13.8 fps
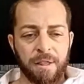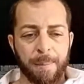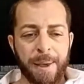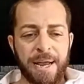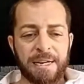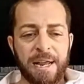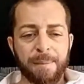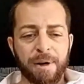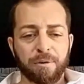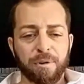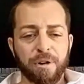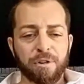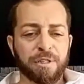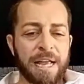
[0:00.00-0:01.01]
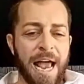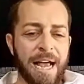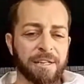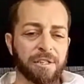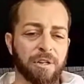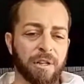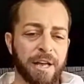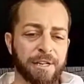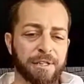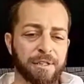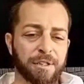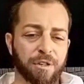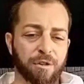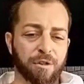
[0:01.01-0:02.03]
The pandemic reduced tax
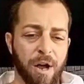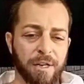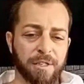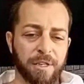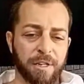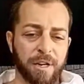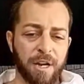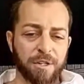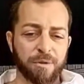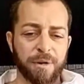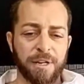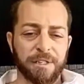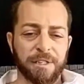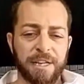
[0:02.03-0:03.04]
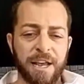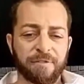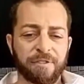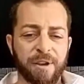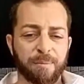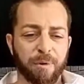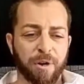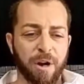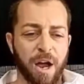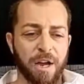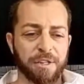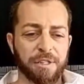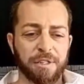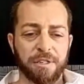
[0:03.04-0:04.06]
collections across the country as safety
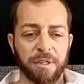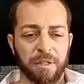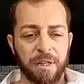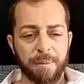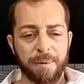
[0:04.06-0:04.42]
precautions to